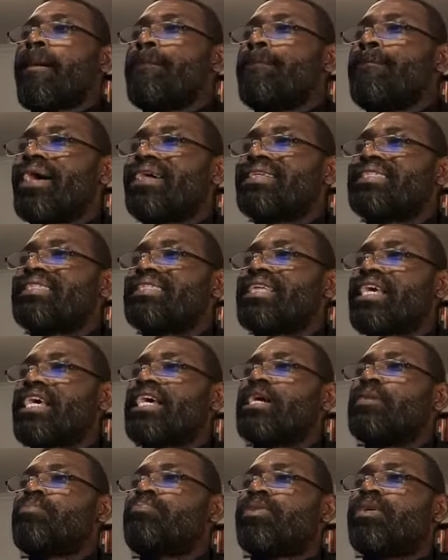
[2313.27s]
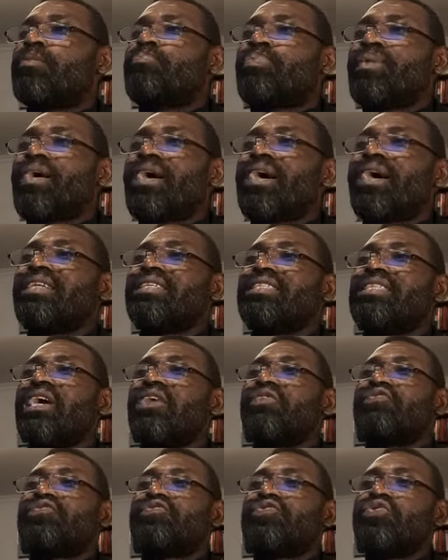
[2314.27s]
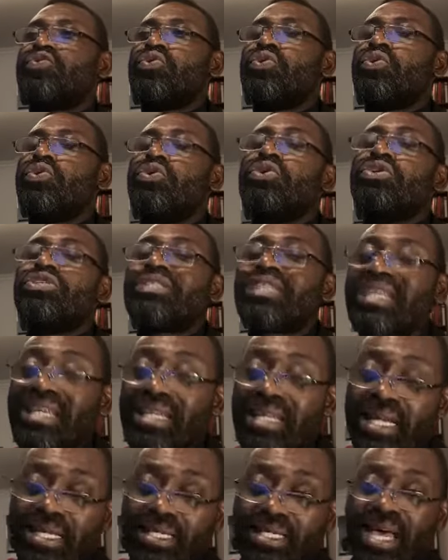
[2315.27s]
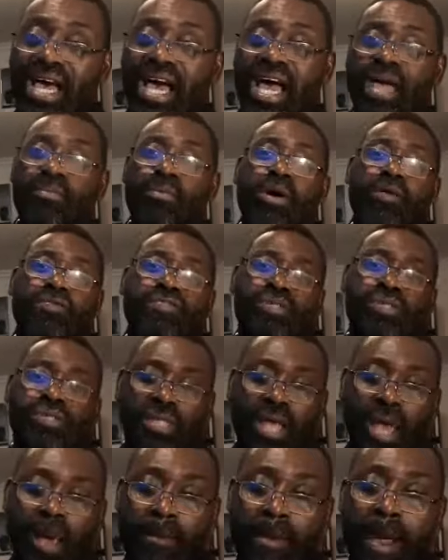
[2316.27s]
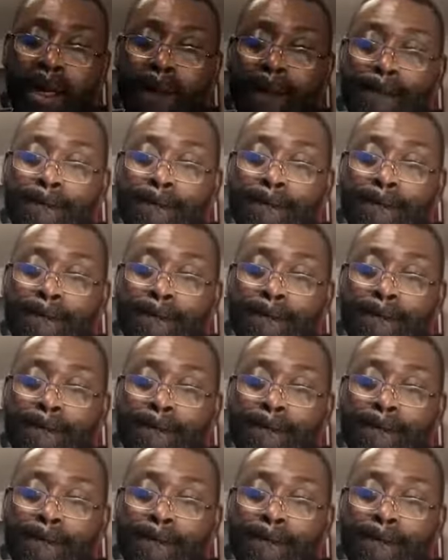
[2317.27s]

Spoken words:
but they prepare their food in the time of summer.